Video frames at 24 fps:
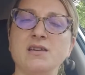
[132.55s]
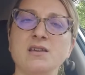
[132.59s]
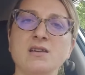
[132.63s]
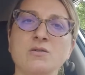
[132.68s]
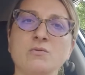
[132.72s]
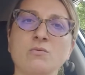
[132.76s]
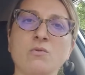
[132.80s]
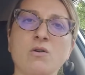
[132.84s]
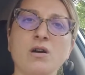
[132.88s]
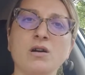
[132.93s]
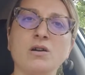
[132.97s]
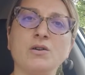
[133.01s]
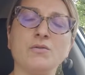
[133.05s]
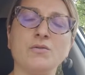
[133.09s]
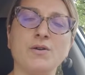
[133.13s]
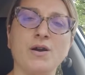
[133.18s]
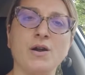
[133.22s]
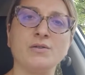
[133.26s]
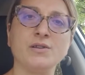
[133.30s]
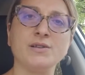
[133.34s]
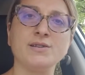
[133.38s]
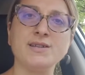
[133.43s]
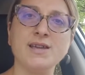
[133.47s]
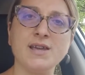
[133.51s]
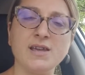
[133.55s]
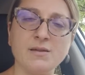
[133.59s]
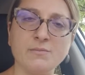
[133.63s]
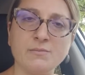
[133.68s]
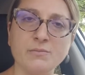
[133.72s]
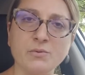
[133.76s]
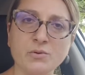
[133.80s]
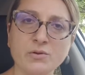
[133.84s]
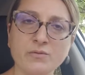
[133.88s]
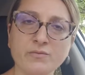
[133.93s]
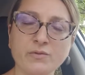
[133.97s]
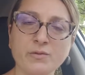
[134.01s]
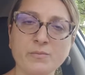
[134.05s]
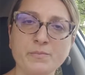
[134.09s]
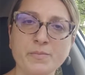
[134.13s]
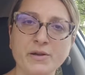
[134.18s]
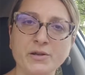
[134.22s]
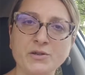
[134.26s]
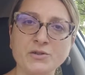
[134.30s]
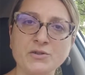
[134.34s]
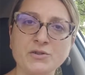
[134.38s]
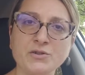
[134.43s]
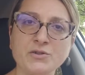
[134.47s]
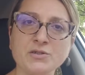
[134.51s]
a walk around and taking beautiful
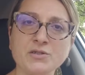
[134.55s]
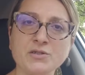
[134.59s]
pictures,